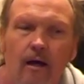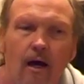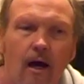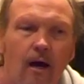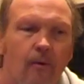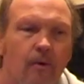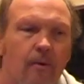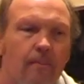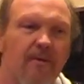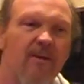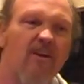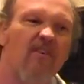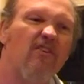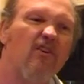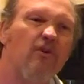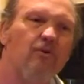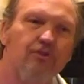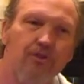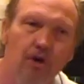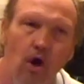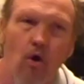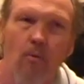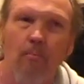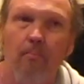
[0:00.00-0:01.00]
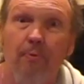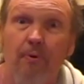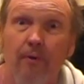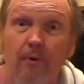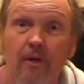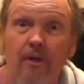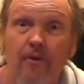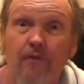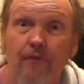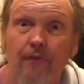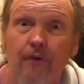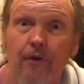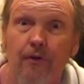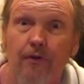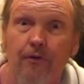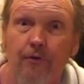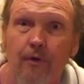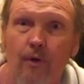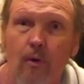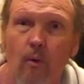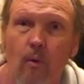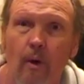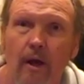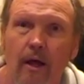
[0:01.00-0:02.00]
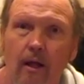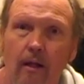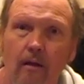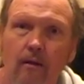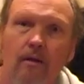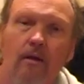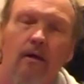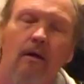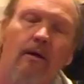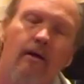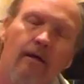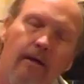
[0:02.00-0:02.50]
would be if you don't pre-filter it well,